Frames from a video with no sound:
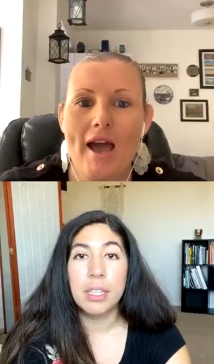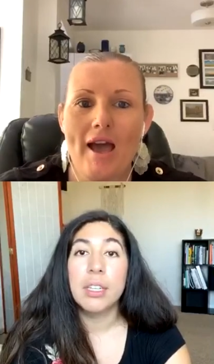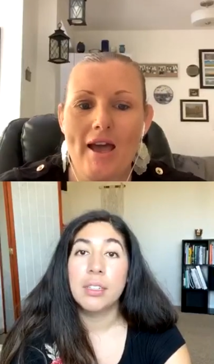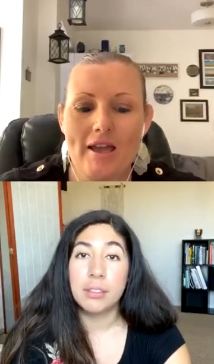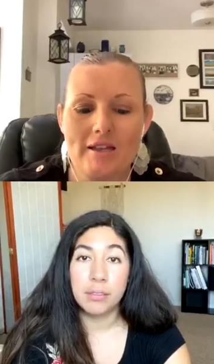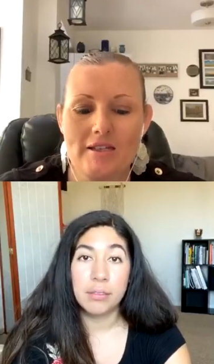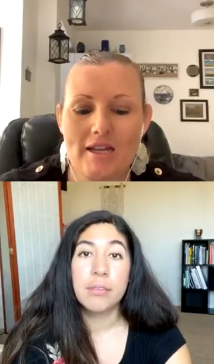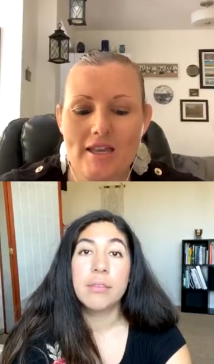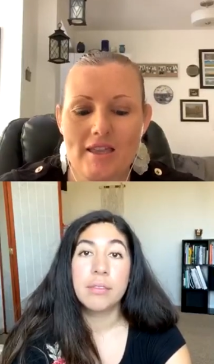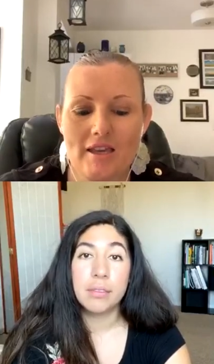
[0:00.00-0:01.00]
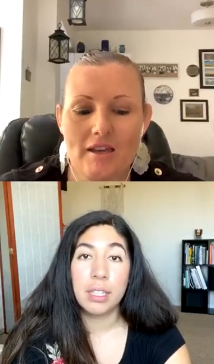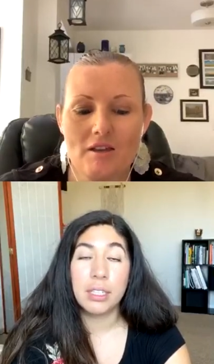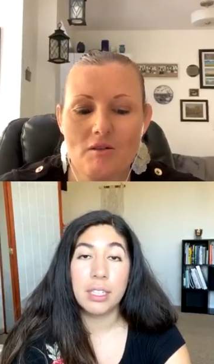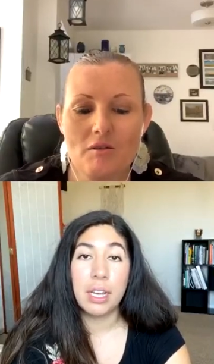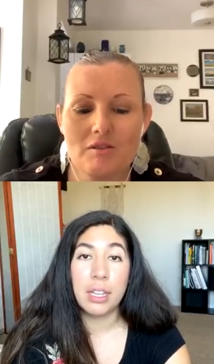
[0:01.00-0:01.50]
Speaker 1: And I think
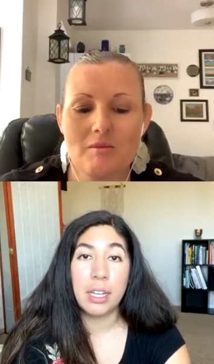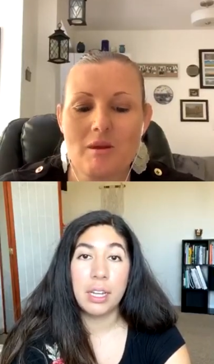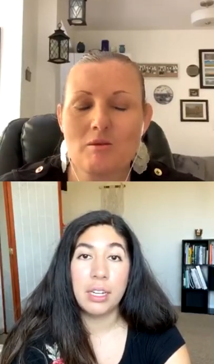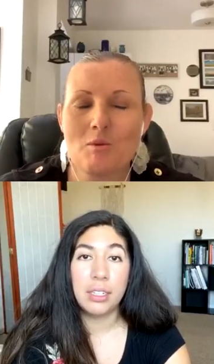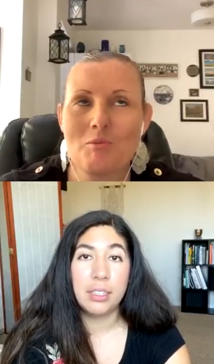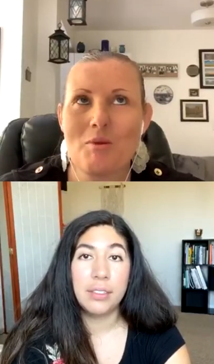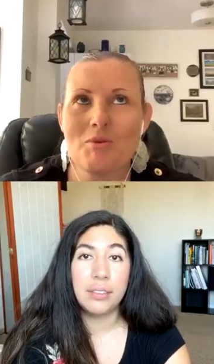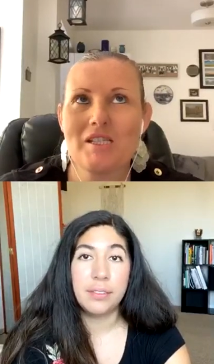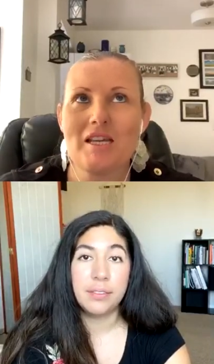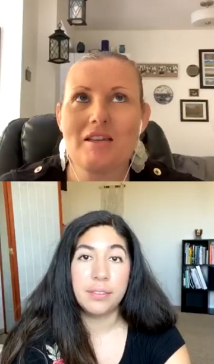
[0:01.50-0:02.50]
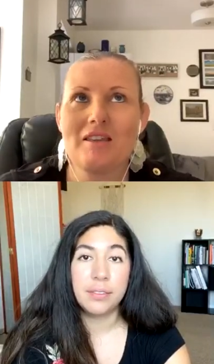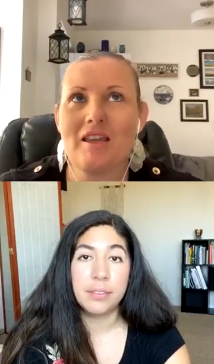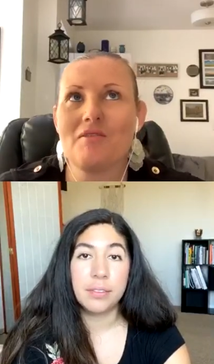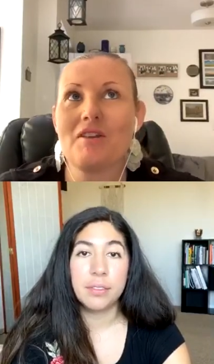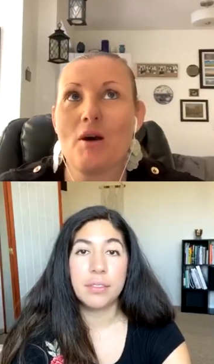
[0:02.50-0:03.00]
sometimes when people say, think
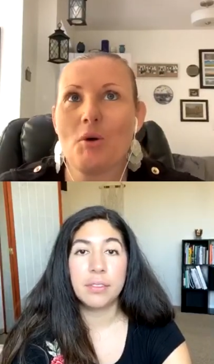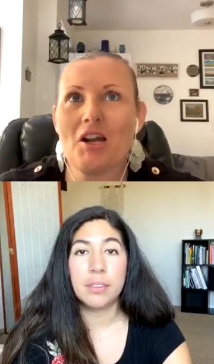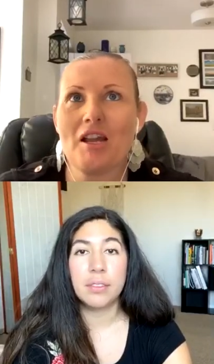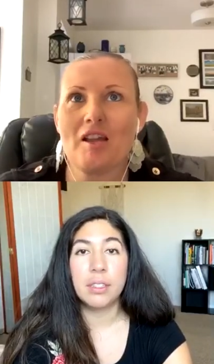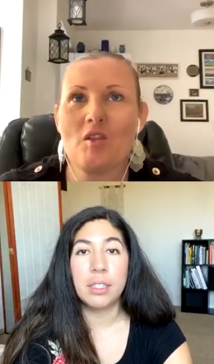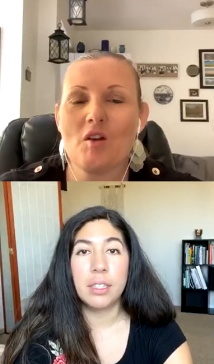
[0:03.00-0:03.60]
of networking, they're